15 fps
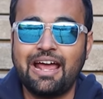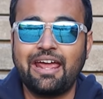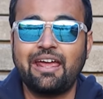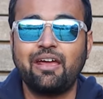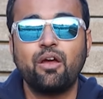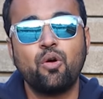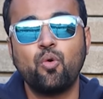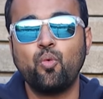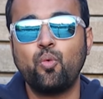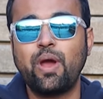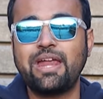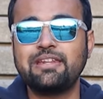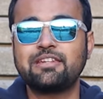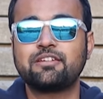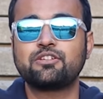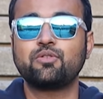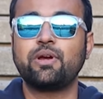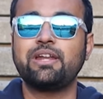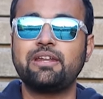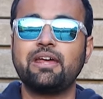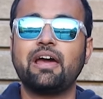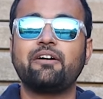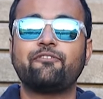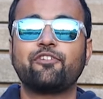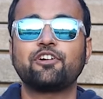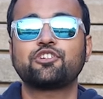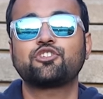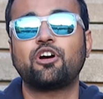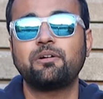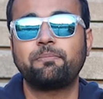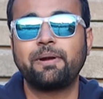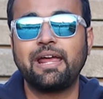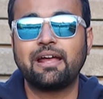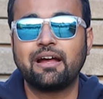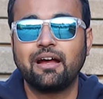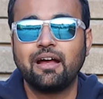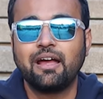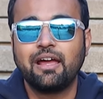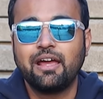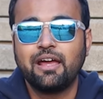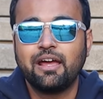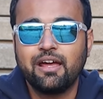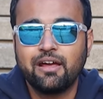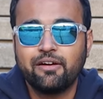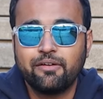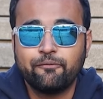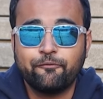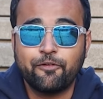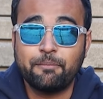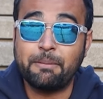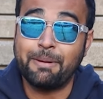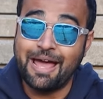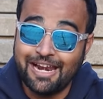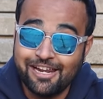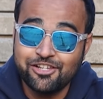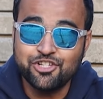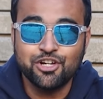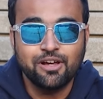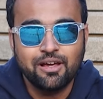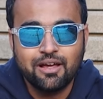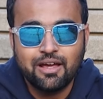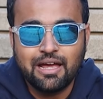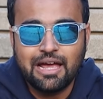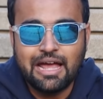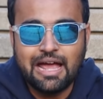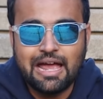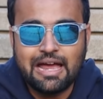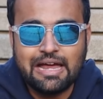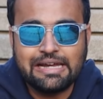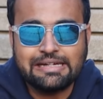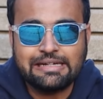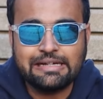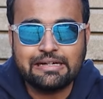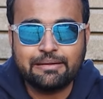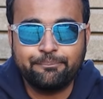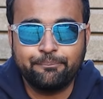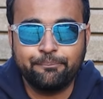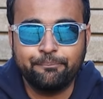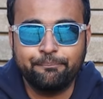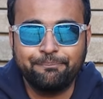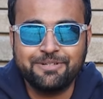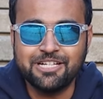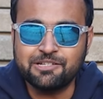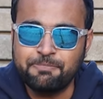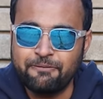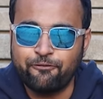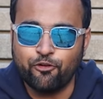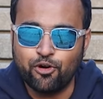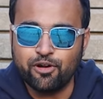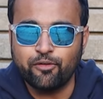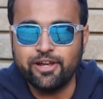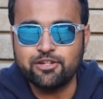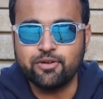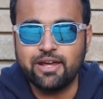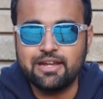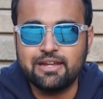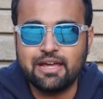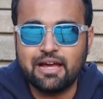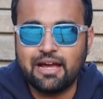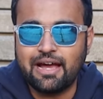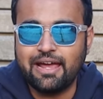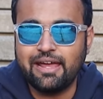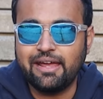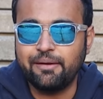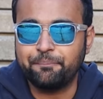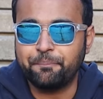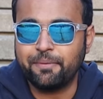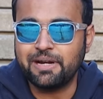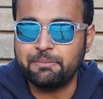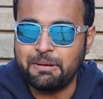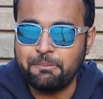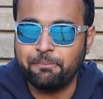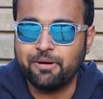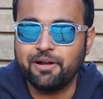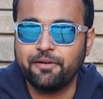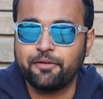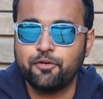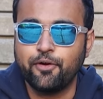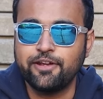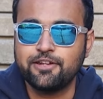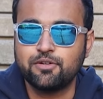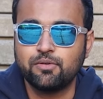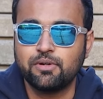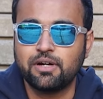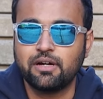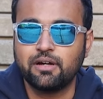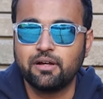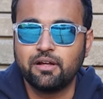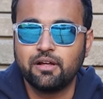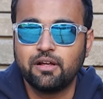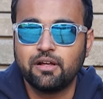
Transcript: I went to India for a short break for my marriage. And just before going to India, I remember going to a